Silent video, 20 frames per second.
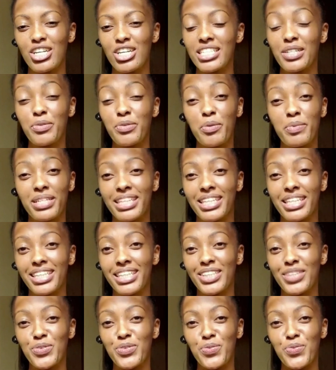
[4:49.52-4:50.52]
I tell women
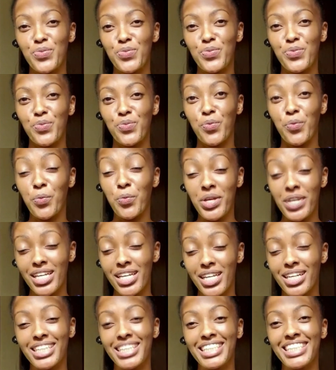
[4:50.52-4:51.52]
that
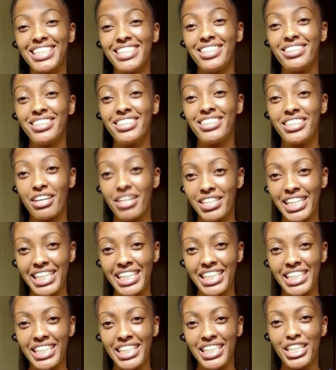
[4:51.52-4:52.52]
we are
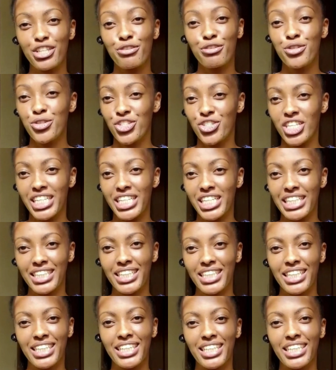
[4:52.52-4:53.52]
definitely the future.
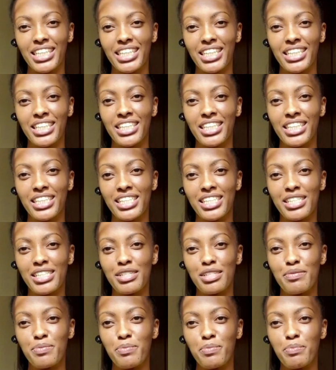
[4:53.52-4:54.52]

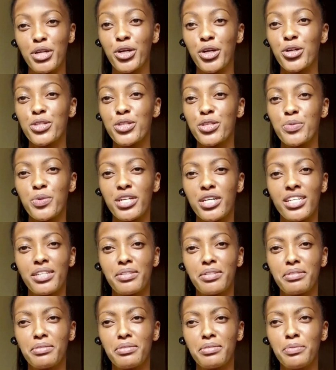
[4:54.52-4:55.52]
Because
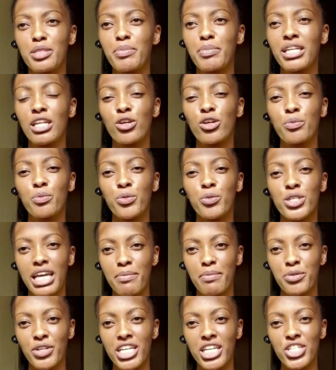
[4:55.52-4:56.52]
we spend a lot more
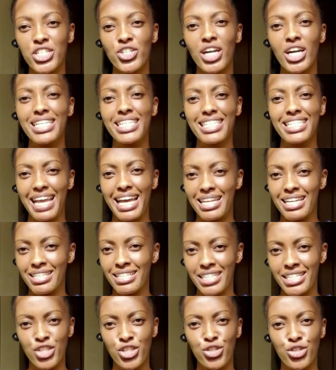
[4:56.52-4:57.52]
time trying to
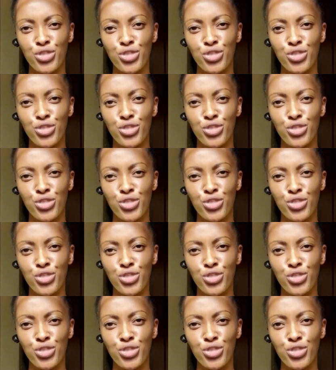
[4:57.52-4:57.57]
understand